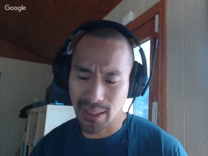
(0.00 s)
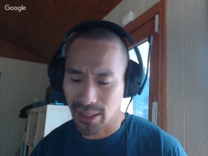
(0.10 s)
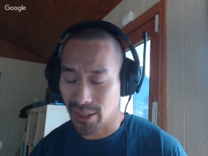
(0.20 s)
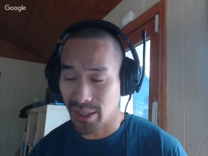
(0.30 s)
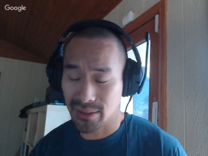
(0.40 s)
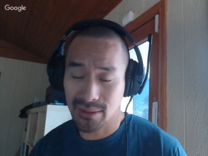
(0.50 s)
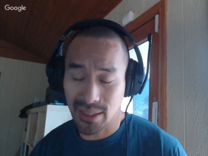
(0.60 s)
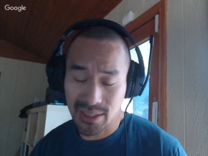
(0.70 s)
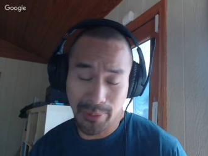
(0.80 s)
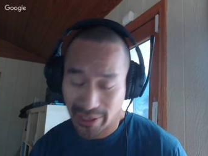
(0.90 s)

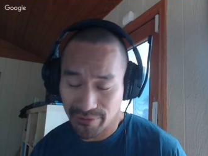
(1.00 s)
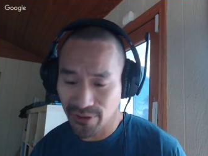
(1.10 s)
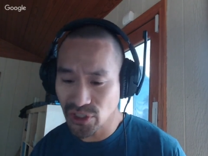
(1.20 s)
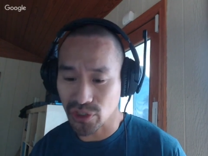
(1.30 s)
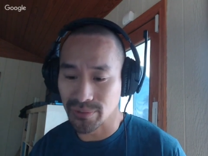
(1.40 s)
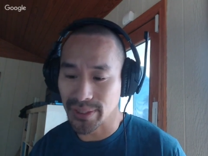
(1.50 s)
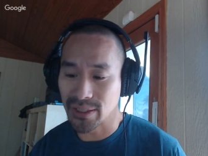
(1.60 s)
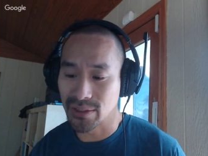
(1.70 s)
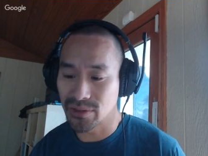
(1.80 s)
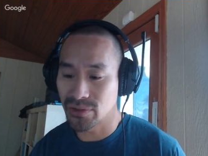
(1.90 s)
it's
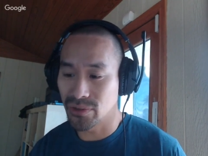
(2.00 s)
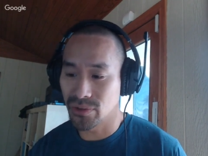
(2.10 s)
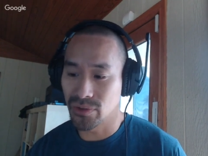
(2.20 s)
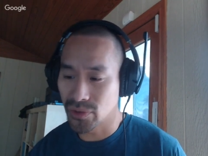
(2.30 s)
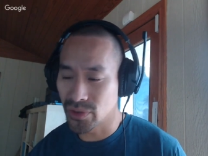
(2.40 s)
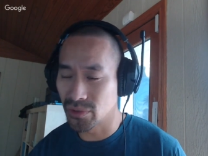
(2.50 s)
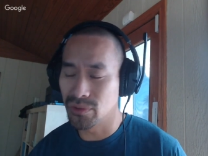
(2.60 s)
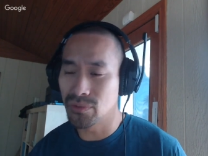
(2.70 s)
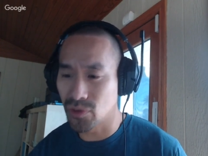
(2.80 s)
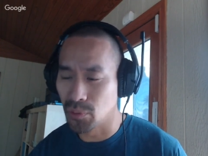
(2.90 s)
beneficial, because you
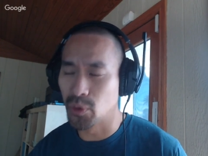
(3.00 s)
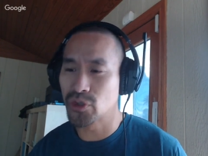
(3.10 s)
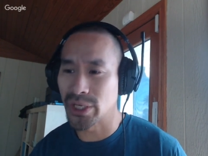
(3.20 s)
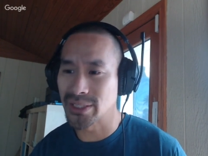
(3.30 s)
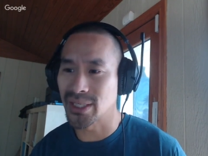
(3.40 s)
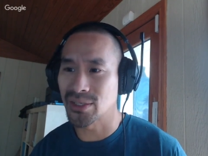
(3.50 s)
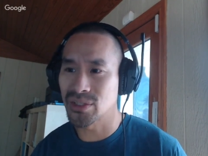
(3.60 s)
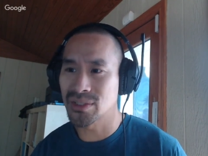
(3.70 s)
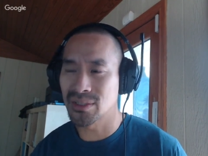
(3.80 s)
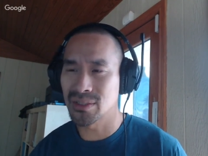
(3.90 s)
can do more
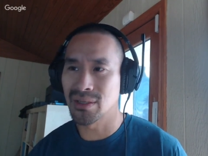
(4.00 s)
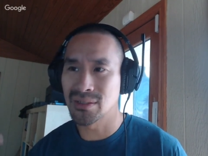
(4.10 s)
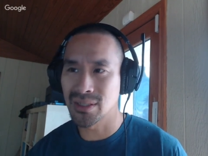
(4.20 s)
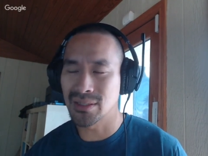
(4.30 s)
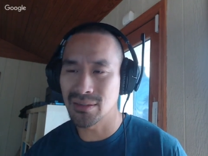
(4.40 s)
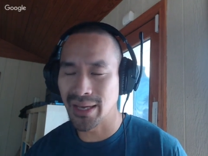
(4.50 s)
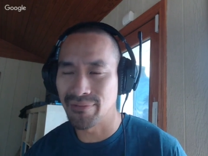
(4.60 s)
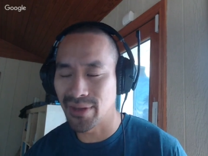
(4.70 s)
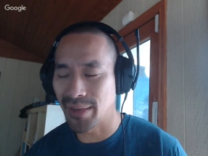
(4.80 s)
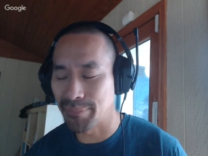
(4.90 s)
transactions because it doesn't
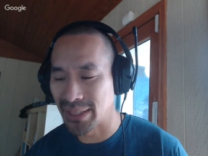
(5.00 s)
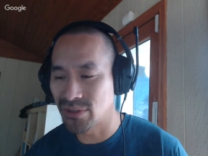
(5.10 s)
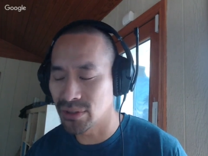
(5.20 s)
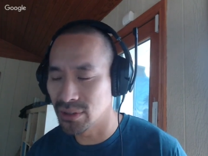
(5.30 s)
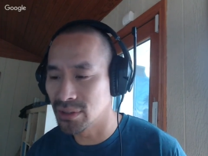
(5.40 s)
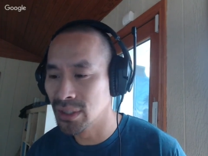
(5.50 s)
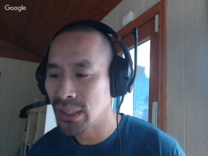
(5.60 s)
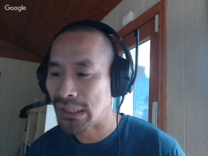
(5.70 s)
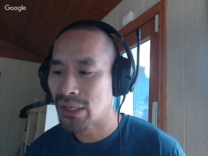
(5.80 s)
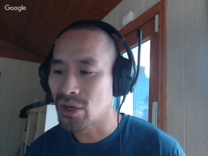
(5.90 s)
have that mental
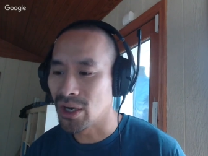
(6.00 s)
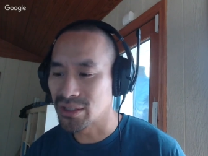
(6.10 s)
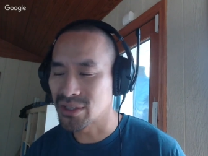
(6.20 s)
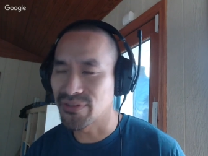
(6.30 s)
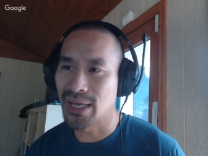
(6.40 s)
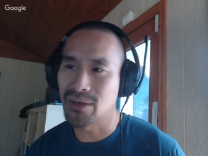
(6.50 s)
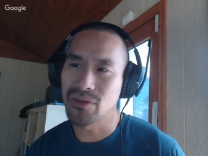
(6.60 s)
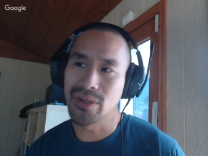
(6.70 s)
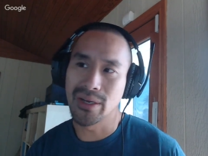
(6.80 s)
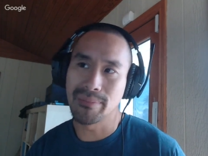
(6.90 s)
cost of
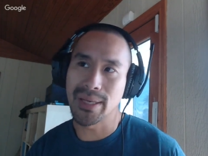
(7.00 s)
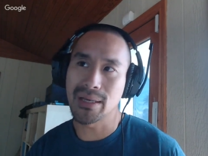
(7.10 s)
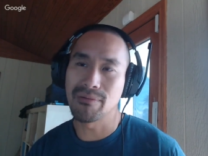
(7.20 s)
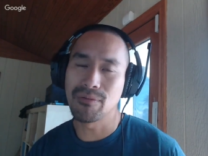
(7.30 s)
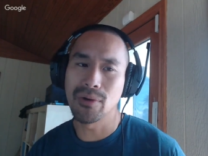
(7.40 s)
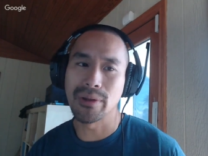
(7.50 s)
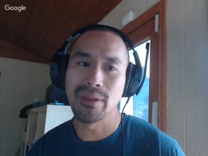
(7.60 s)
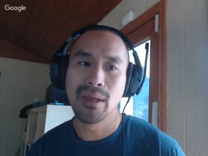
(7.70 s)
calculating back and forth.